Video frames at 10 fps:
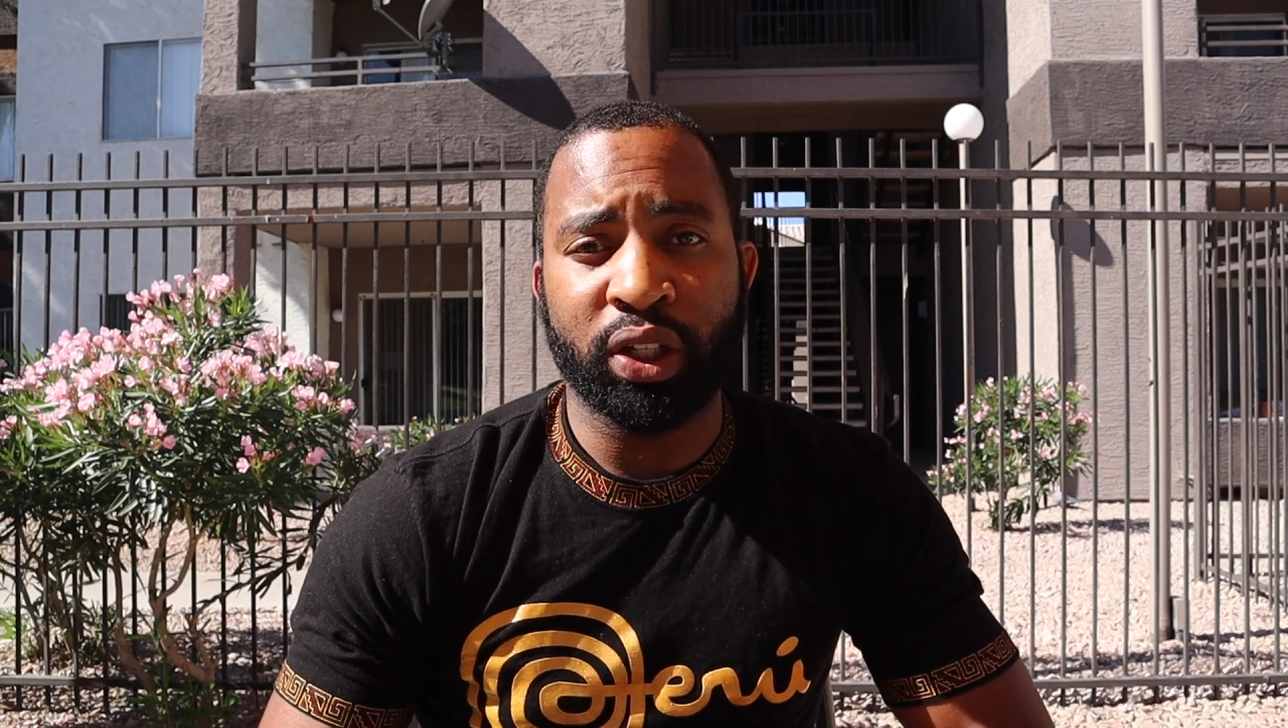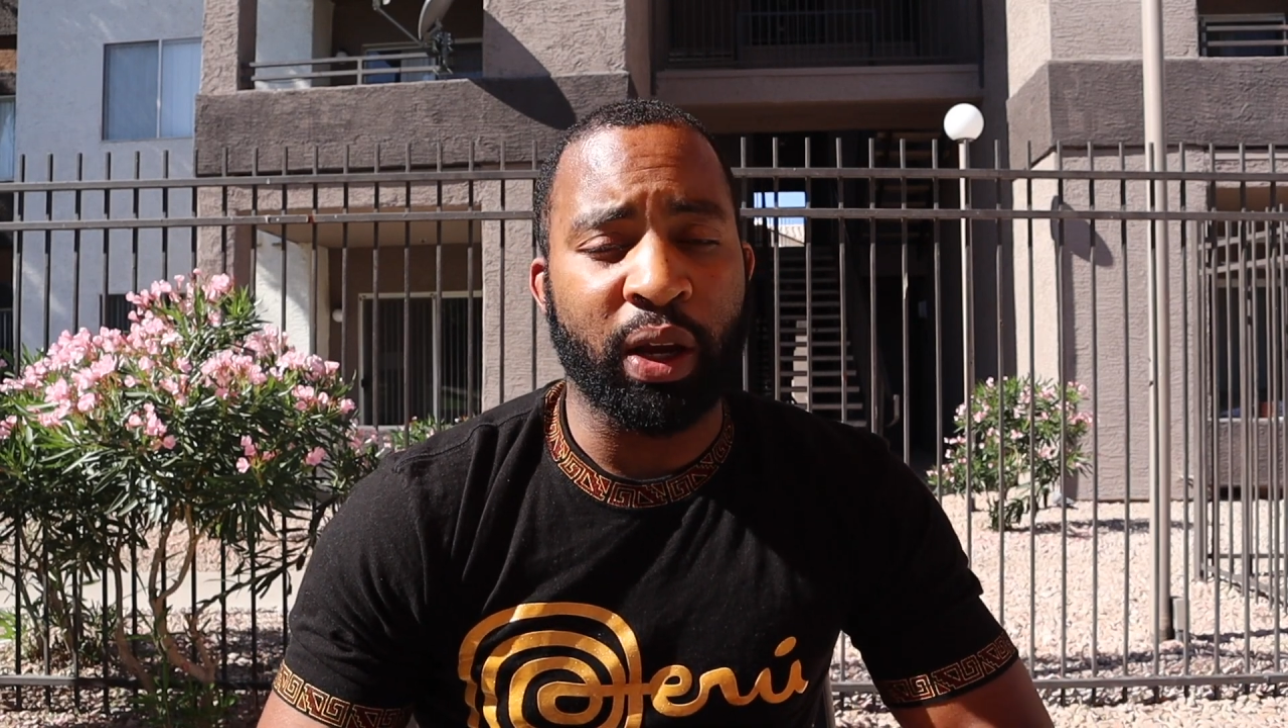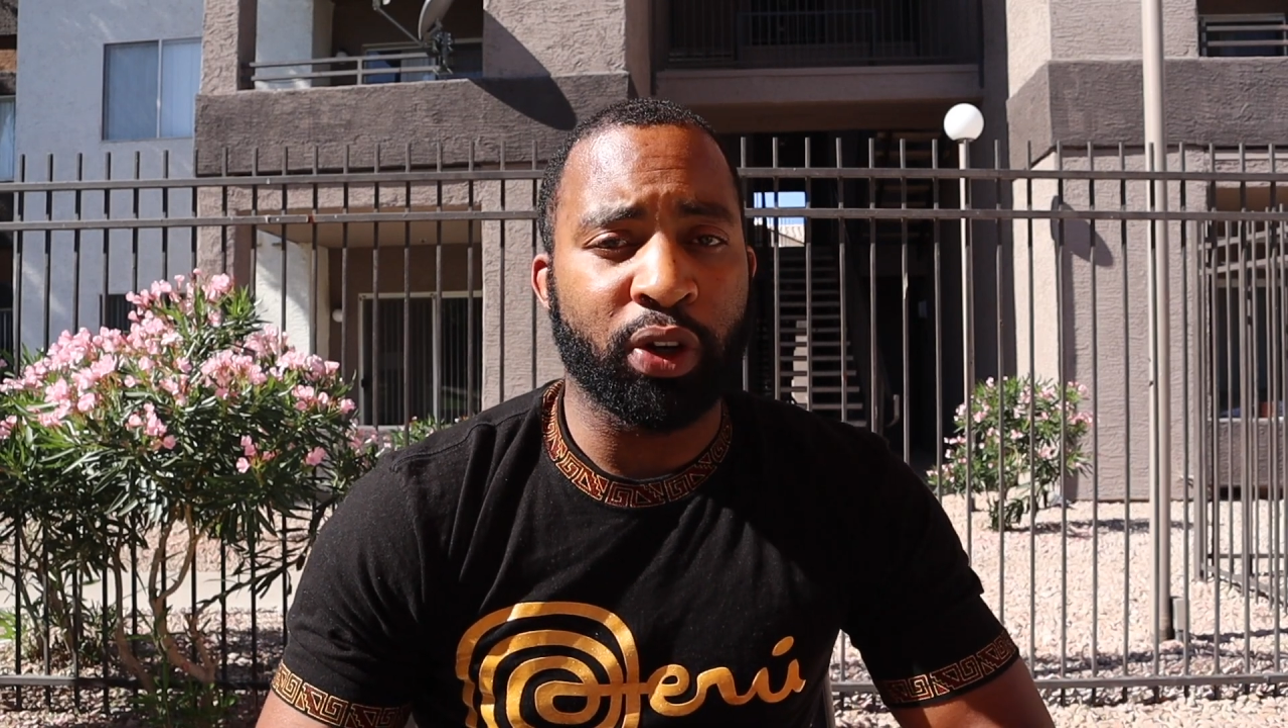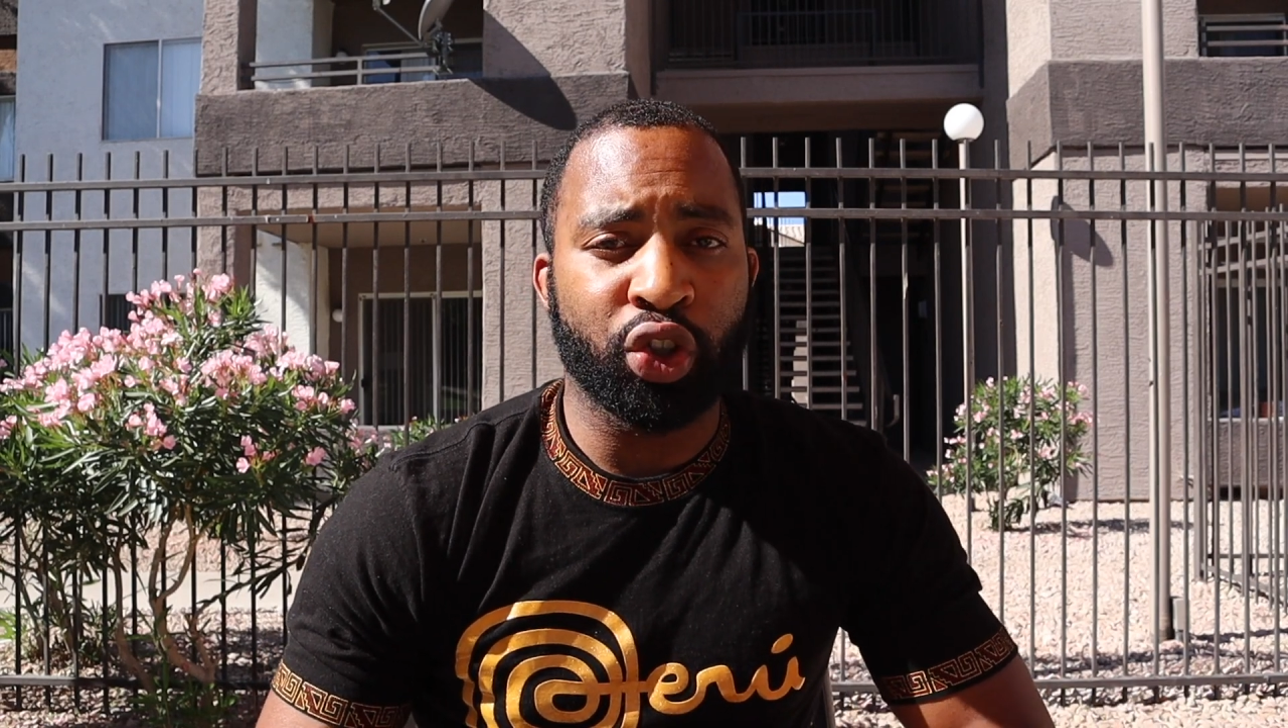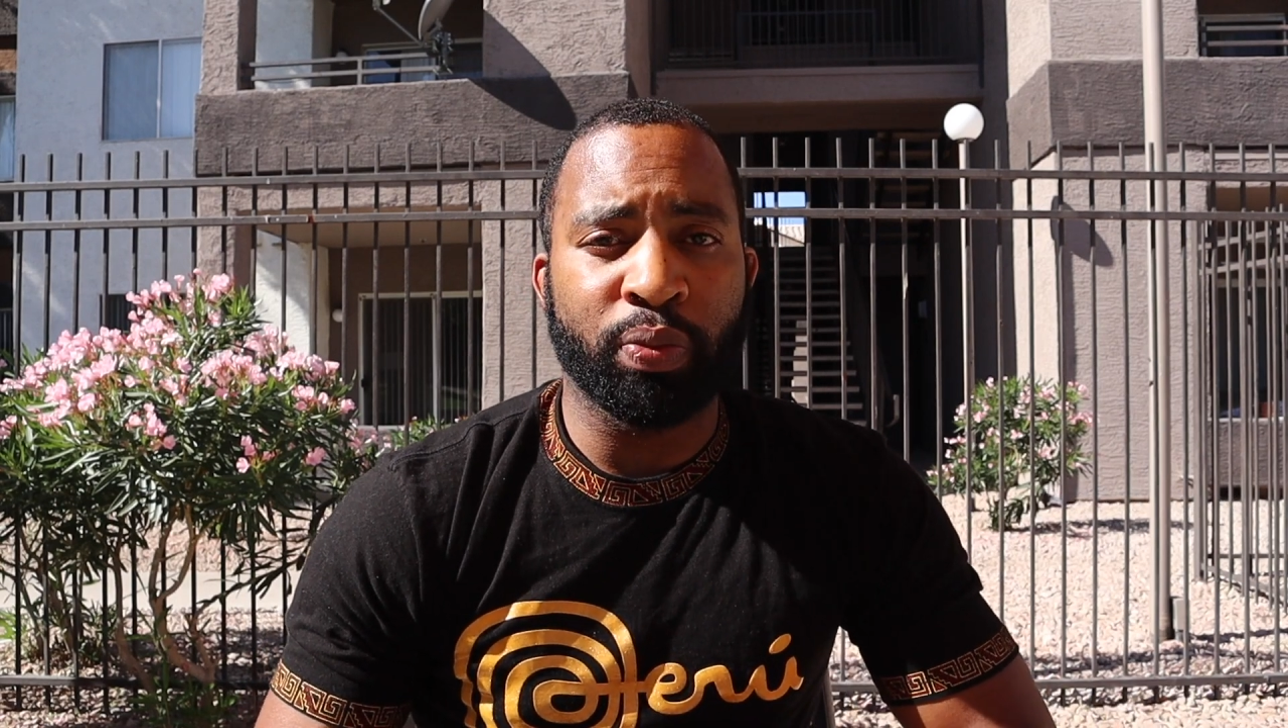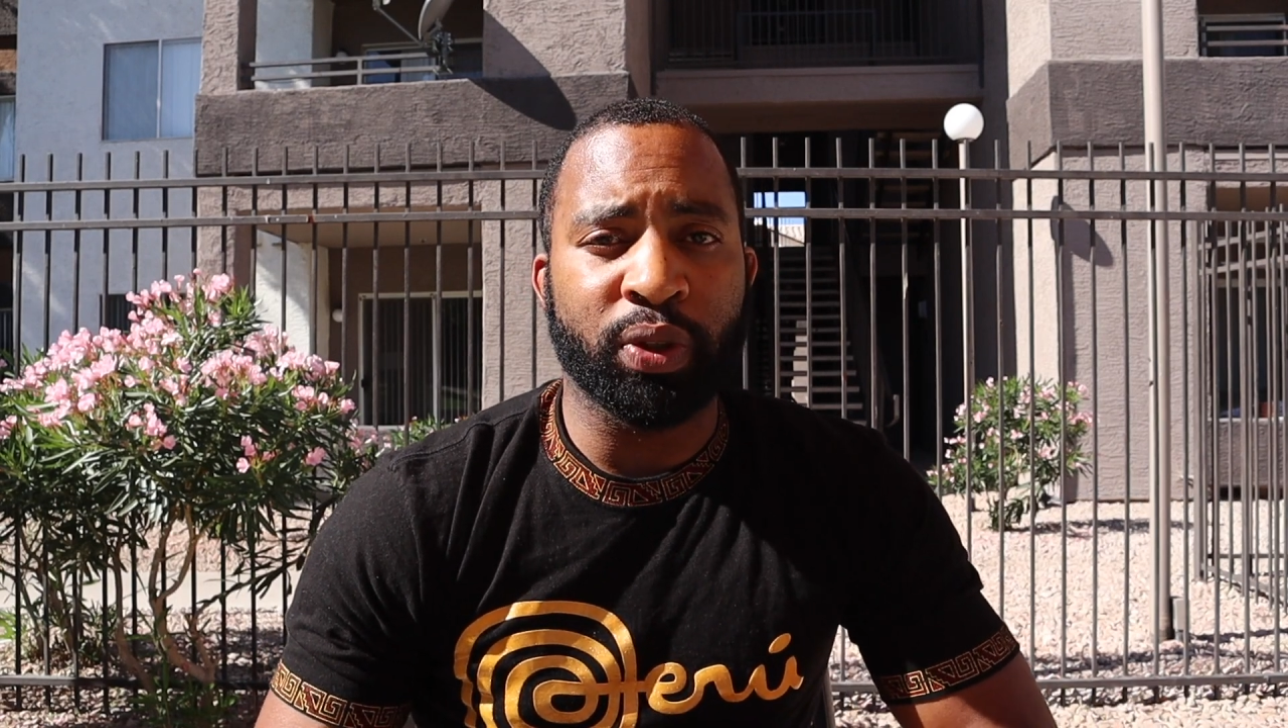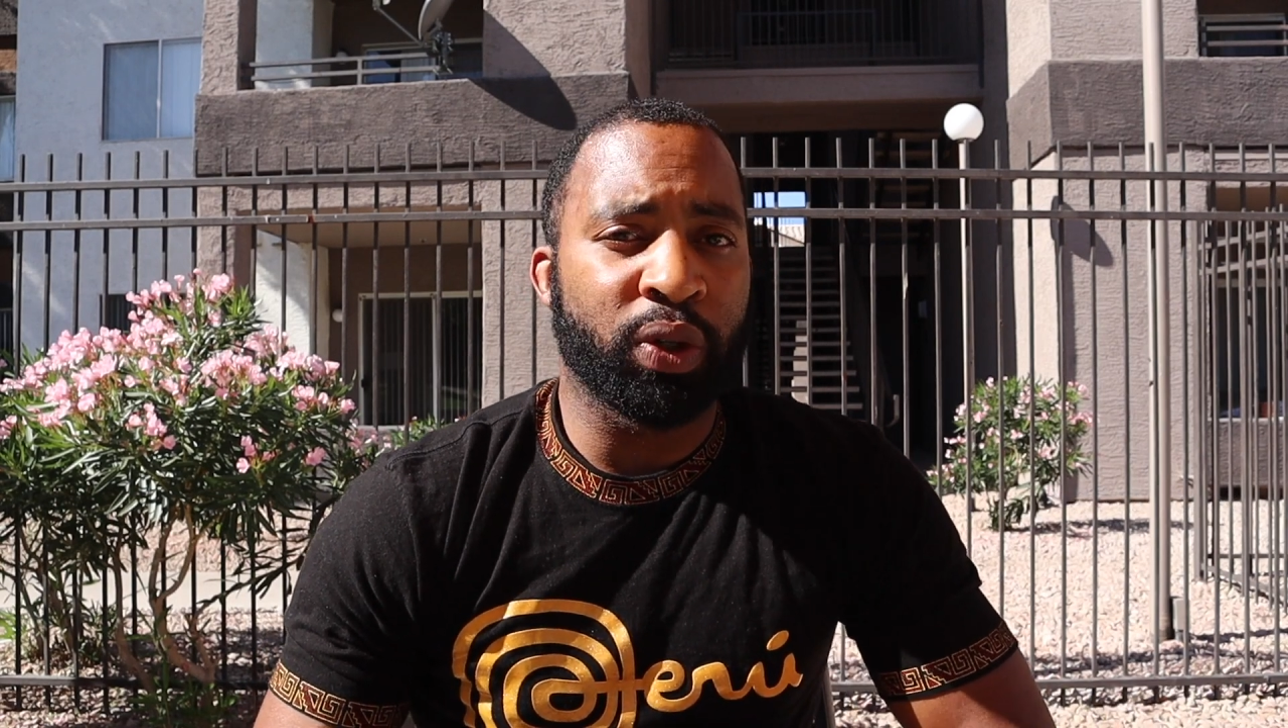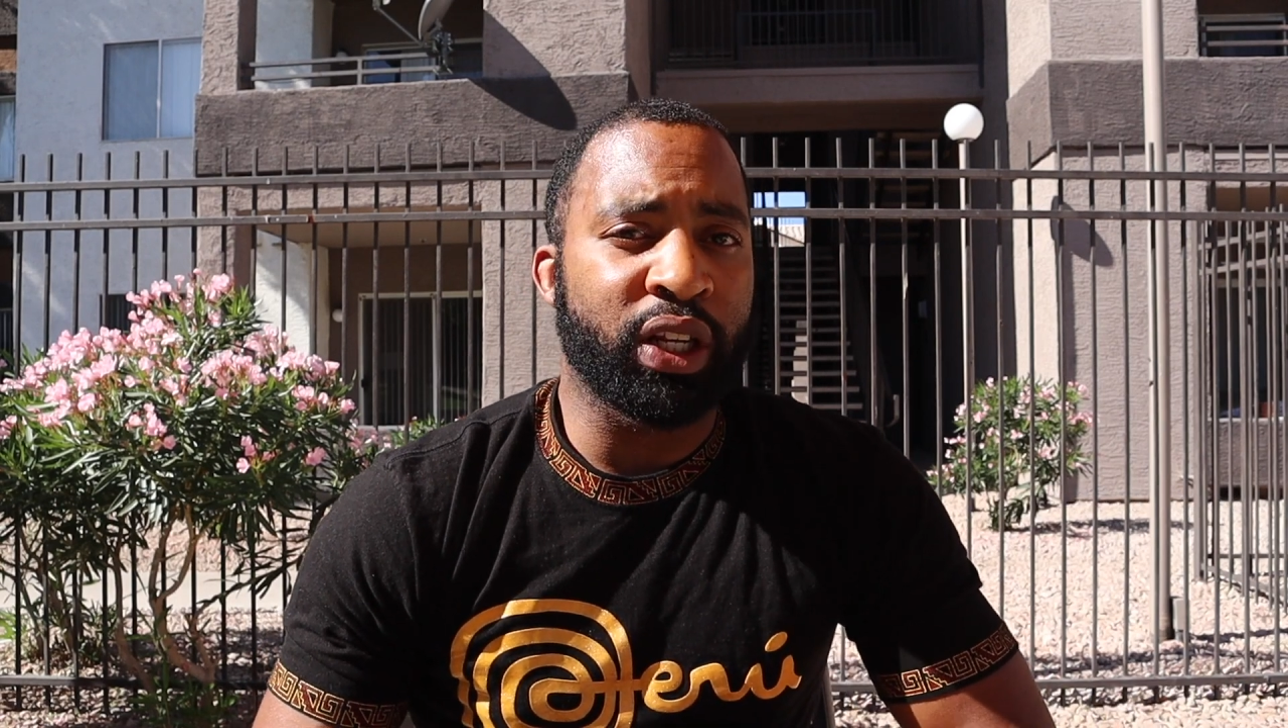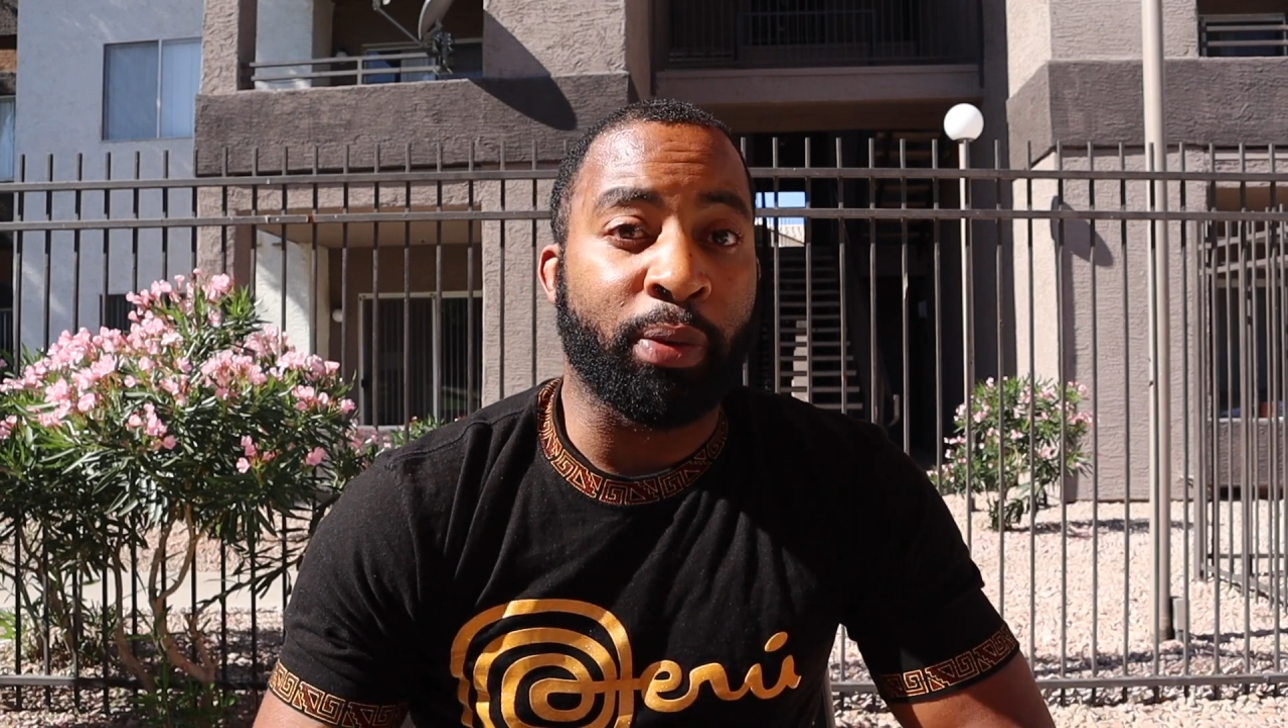what type of trips and what